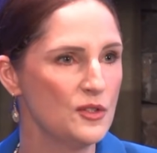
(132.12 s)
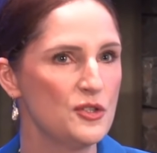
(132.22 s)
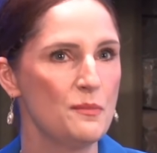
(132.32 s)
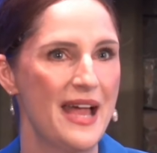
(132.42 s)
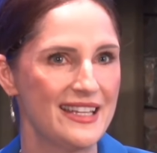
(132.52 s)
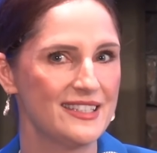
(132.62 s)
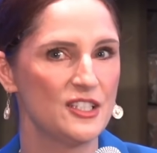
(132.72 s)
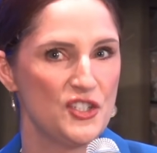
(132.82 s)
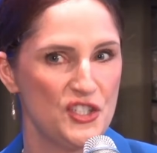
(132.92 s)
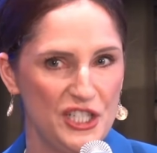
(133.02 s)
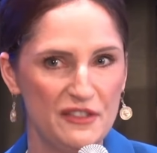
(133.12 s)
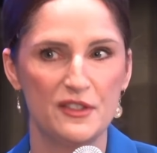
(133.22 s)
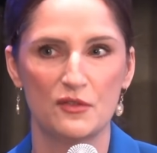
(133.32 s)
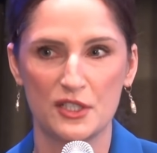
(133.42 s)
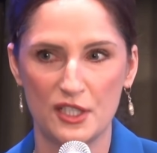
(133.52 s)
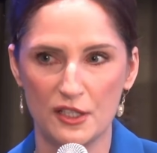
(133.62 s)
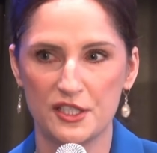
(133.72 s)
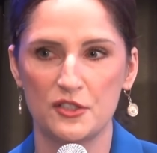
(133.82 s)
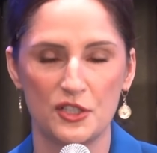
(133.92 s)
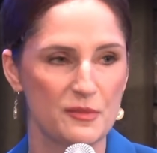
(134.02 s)
best achieve the results
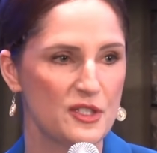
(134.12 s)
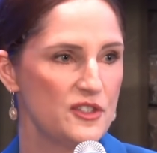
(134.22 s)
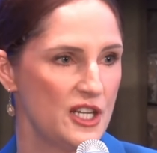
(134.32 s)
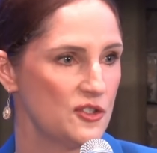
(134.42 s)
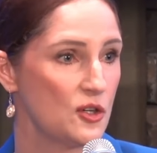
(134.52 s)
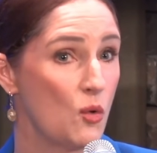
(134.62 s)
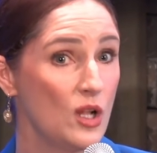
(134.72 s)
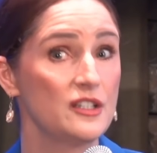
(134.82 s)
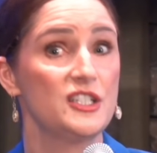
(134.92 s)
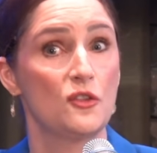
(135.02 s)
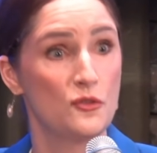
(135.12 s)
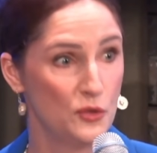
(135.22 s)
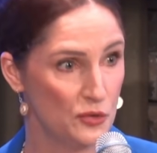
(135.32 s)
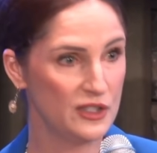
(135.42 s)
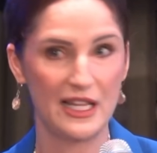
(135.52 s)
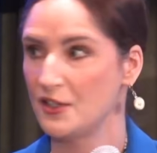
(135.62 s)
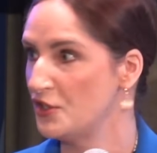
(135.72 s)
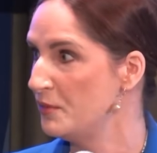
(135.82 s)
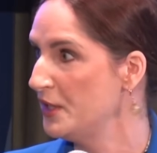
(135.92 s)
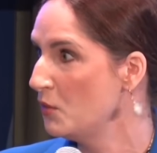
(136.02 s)
in terms of gender equality through
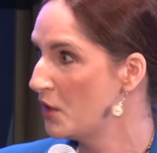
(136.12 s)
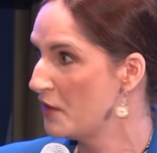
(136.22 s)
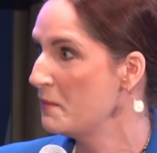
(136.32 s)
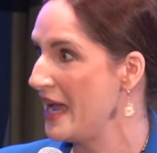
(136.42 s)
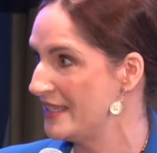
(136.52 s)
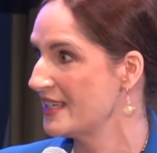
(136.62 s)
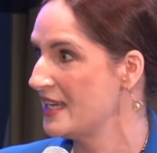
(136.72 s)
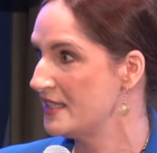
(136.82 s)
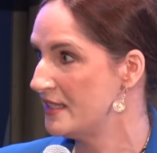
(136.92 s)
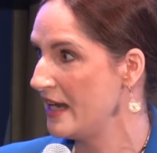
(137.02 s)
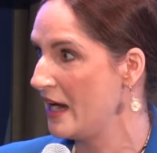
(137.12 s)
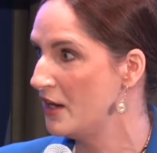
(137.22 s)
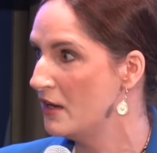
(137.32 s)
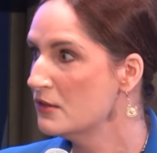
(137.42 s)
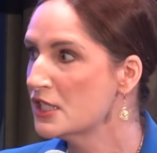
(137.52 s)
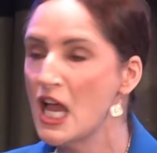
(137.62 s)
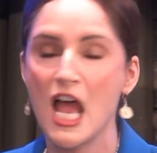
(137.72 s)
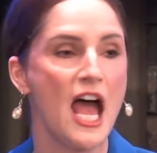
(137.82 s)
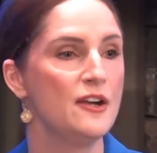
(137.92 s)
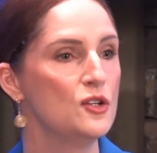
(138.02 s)
philanthropy. What are the best case scenarios?
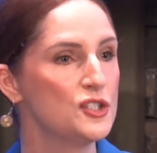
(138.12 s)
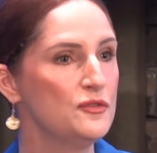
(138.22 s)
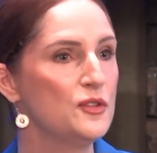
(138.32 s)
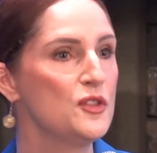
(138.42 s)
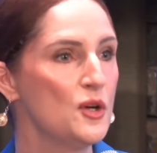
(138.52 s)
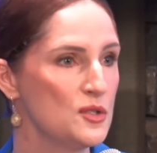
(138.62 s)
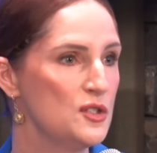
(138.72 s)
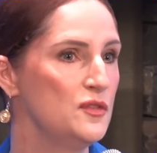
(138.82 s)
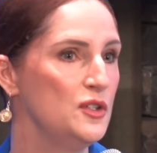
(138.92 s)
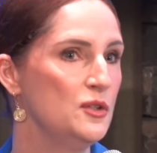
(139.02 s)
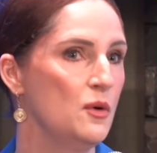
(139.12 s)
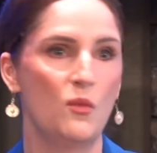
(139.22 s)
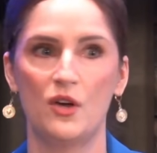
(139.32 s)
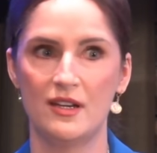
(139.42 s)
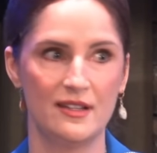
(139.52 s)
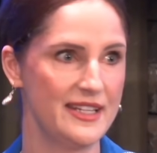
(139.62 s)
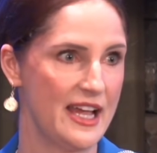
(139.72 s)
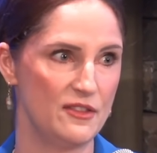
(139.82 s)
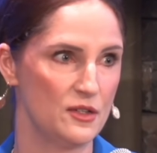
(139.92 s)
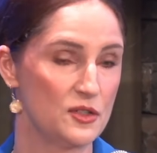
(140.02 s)
And also for those of you who are in
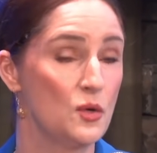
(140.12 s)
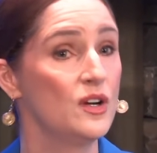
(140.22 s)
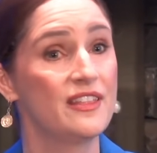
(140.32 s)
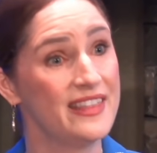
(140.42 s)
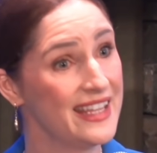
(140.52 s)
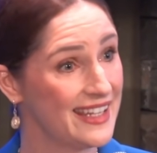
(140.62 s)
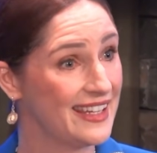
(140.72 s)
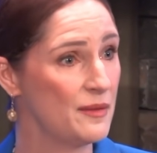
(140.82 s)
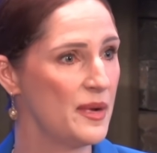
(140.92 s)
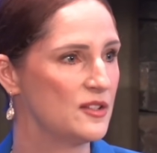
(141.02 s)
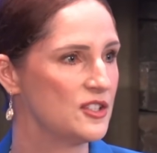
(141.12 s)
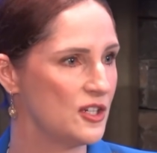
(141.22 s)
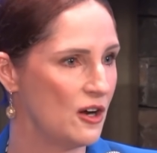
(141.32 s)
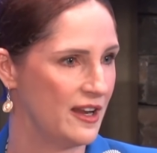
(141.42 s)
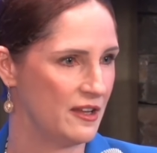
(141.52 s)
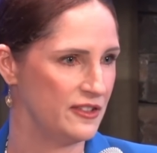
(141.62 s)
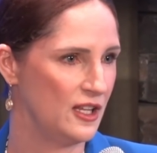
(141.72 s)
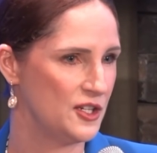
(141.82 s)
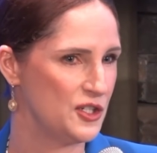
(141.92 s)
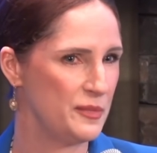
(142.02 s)
Davos who are thinking about starting a
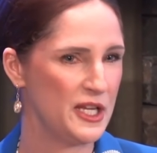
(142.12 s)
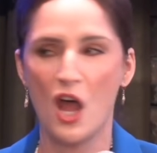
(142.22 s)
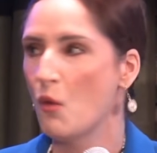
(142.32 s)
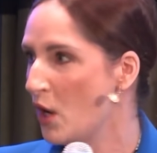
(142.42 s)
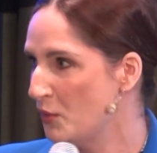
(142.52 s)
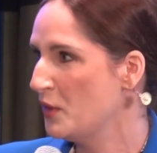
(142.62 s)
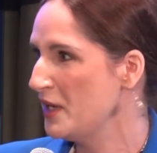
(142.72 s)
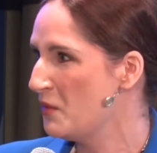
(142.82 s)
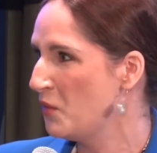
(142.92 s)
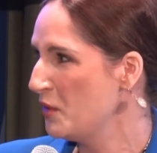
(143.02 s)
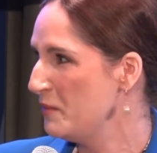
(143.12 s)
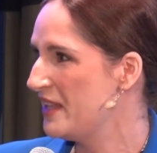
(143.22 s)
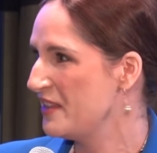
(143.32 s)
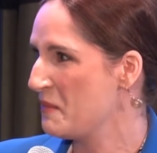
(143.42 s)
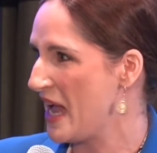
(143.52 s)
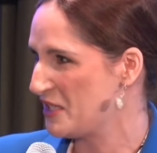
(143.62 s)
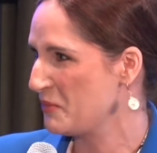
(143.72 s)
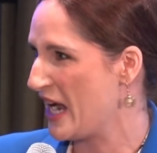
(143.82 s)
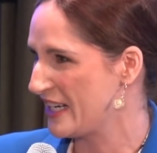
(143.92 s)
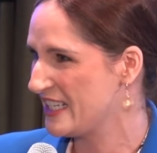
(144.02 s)
philanthropy, what would be the best
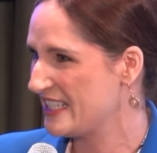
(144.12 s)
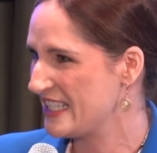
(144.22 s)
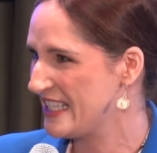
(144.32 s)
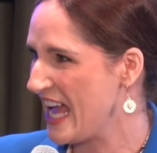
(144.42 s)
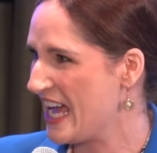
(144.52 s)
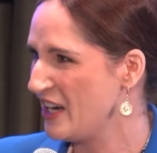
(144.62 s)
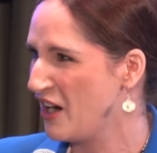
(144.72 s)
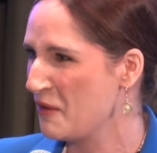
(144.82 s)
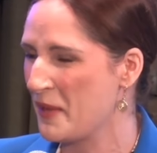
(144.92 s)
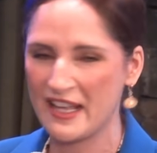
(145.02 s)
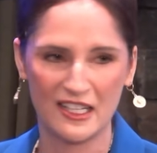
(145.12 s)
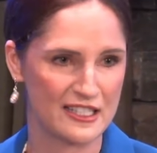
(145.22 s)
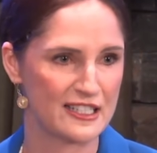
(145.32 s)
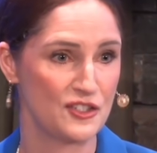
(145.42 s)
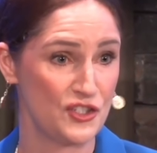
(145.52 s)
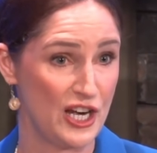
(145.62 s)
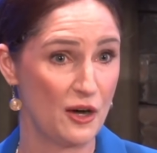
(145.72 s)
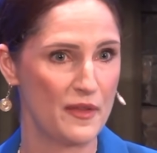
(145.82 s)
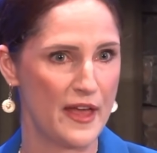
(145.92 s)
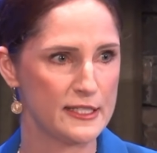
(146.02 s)
practices that our panelists can share
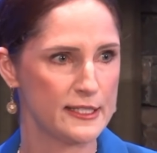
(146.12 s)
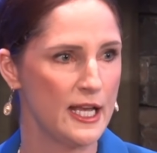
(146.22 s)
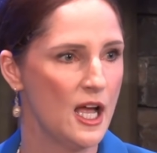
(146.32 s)
with us?